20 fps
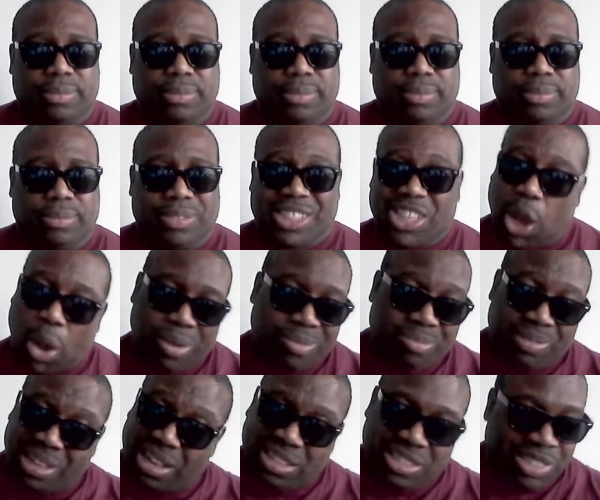So I'm
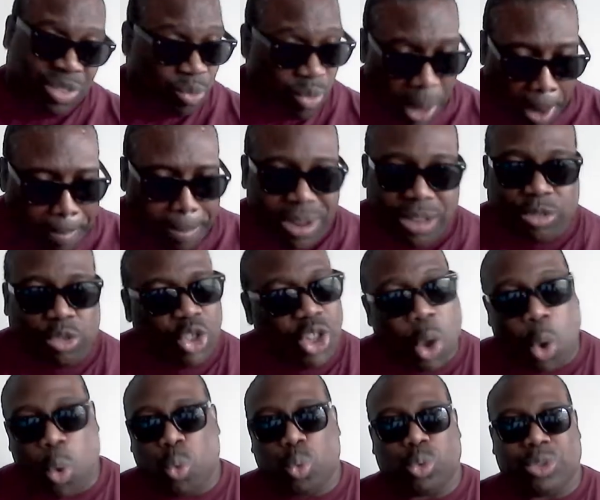going to give props to
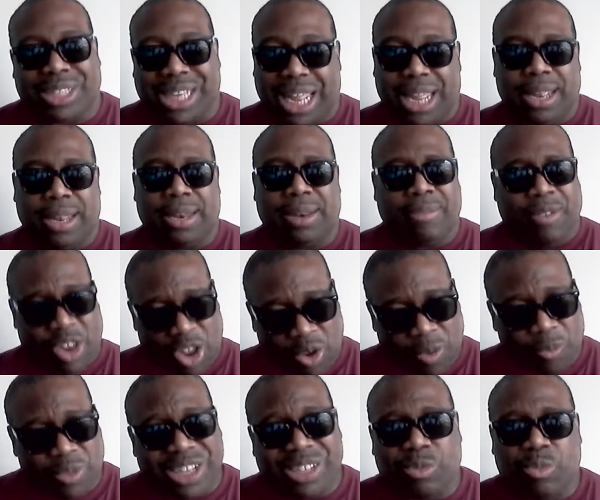those that's,
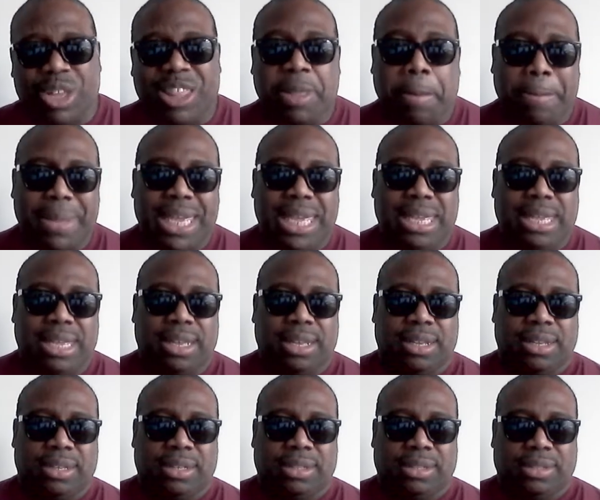working with me,
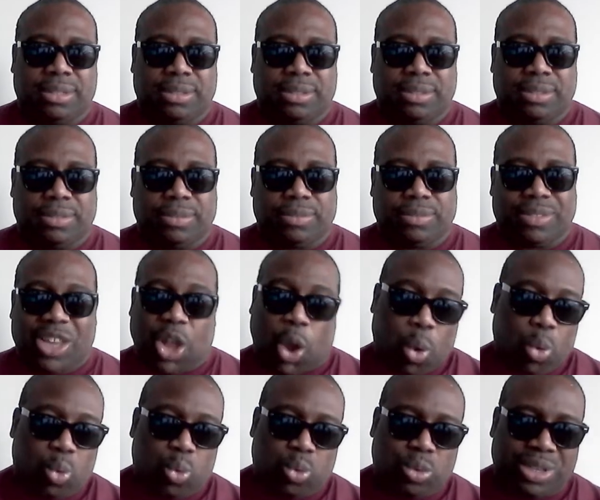and
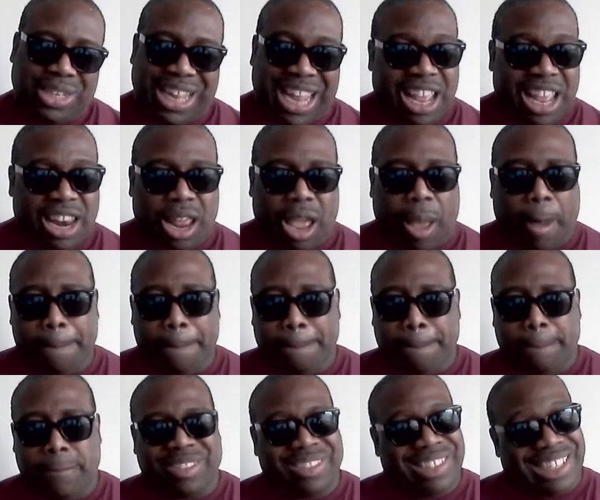
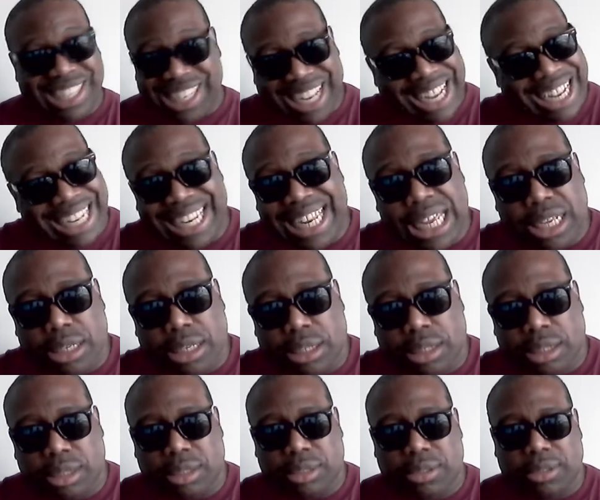that's just how it
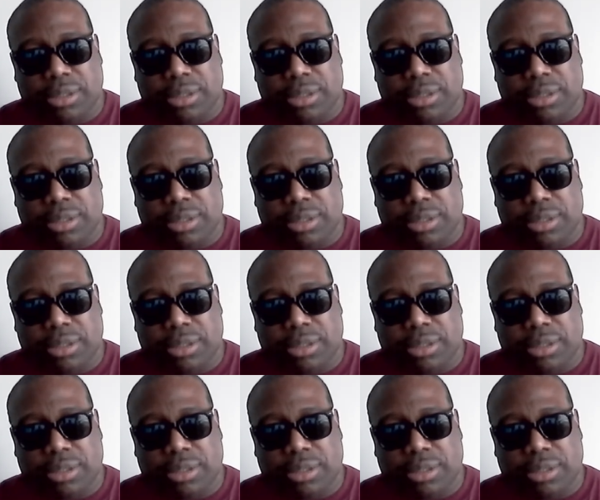is.